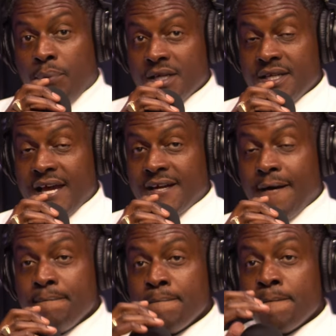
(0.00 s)
Pulling that
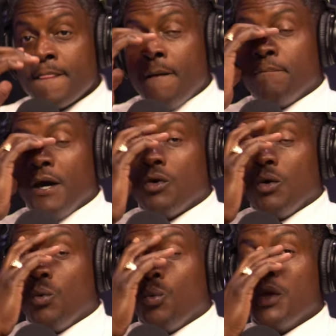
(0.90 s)
up
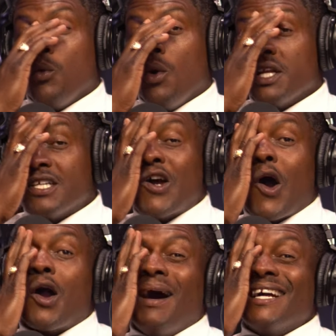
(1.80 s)
but we wanted to
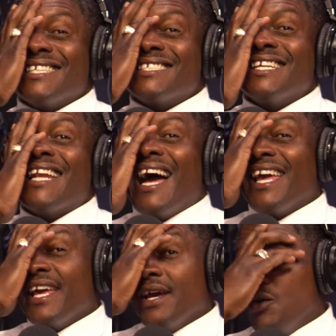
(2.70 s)
talk about this
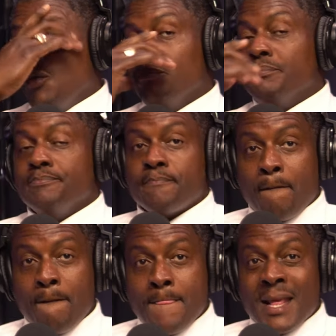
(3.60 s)
NIL.
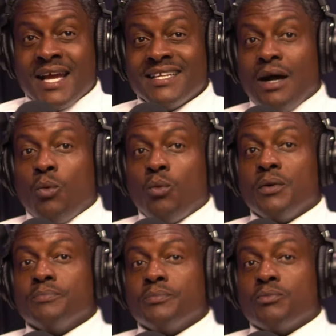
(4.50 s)
Now,
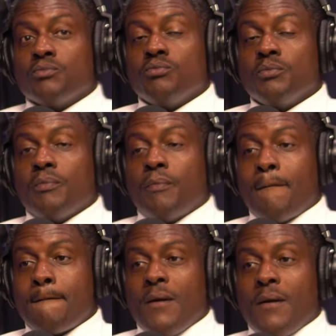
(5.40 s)

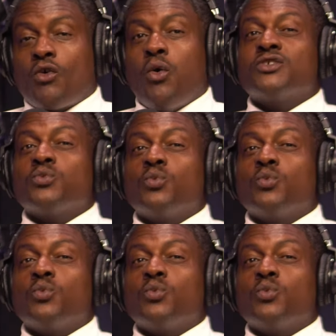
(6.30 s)
of course,